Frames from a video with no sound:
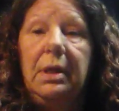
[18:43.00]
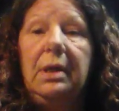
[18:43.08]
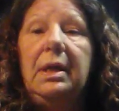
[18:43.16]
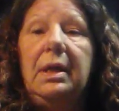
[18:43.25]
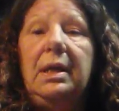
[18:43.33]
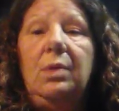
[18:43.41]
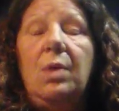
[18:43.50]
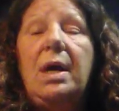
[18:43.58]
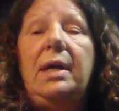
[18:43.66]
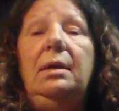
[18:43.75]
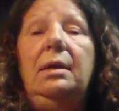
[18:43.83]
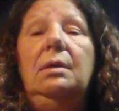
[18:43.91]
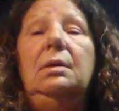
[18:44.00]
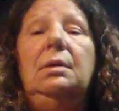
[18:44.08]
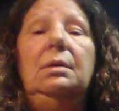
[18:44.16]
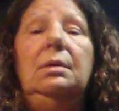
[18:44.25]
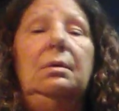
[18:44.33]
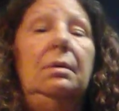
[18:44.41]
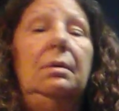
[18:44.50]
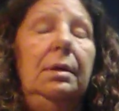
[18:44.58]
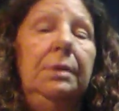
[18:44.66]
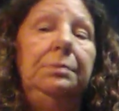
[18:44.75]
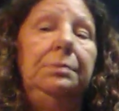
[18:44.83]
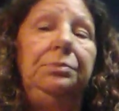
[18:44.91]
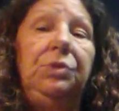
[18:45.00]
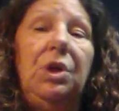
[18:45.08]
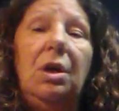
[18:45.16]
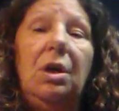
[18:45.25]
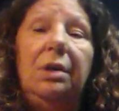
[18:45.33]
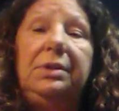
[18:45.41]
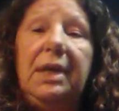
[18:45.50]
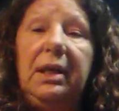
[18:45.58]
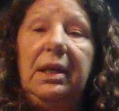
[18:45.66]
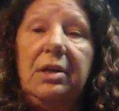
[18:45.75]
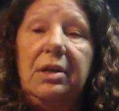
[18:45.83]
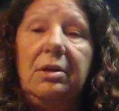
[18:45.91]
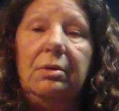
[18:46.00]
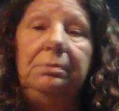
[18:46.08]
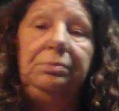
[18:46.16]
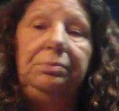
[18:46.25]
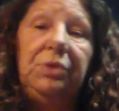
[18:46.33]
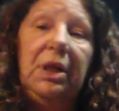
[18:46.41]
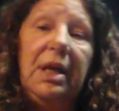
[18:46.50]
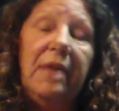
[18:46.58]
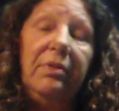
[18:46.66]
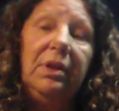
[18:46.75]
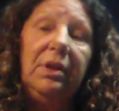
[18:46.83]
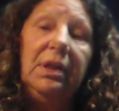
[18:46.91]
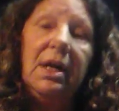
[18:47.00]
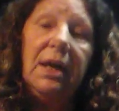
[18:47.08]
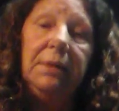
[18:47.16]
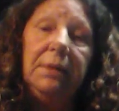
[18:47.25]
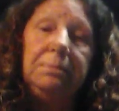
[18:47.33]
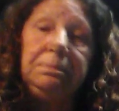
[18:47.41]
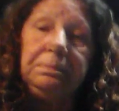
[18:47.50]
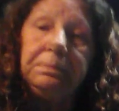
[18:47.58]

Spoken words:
But anyway, y'all take care and have a good night.